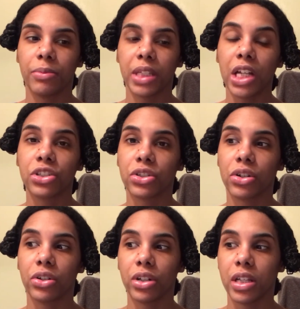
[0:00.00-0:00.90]

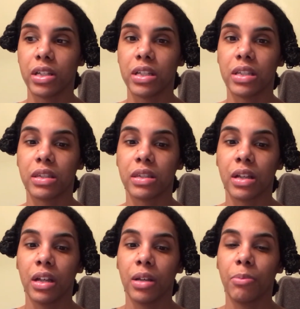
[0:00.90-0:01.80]
texture is
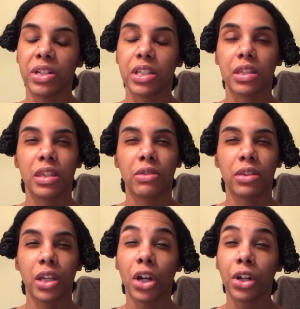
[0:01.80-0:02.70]
much
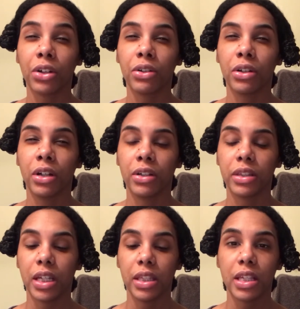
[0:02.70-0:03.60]
thicker
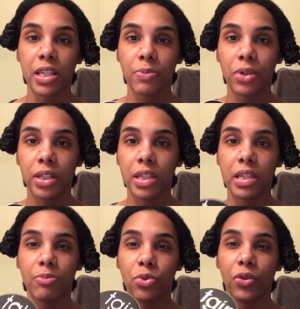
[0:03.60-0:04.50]
than this one. This
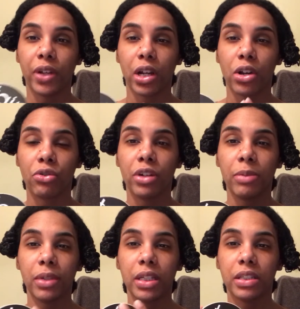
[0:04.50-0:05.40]
is more of like a
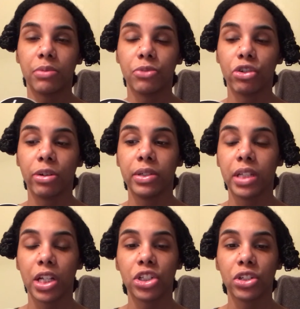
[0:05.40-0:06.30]
creamier
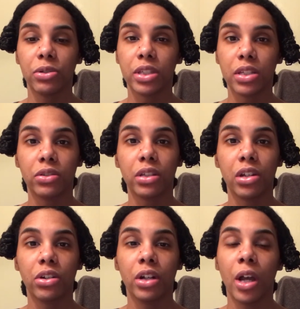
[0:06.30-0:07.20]
texture,
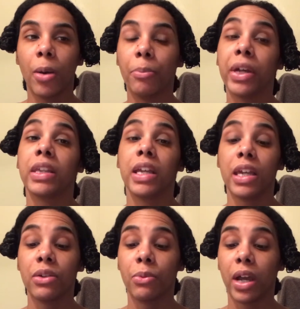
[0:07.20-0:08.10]
silkier, but
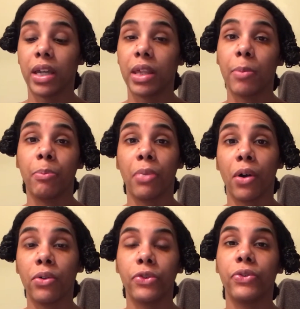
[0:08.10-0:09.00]
either way, they
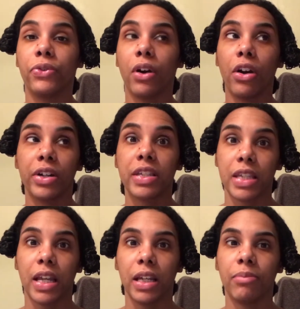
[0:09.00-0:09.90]
both are the
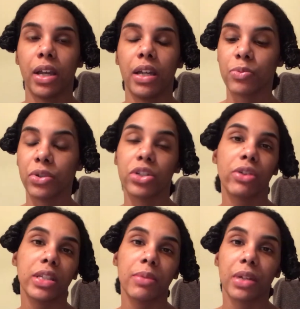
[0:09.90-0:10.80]
same, and I wanted to
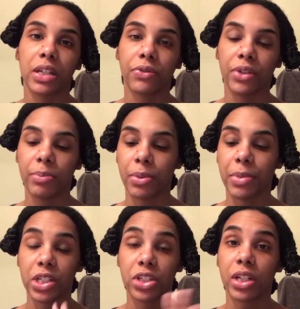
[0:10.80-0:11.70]
try something different. But
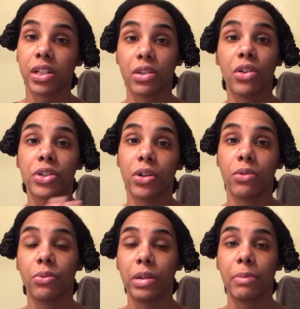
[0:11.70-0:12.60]
Mixed Chick is also
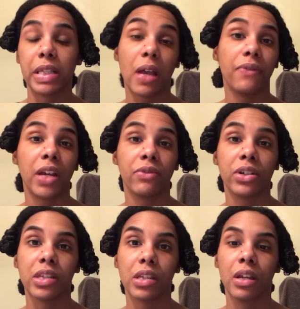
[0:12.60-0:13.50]
one of my top favorites.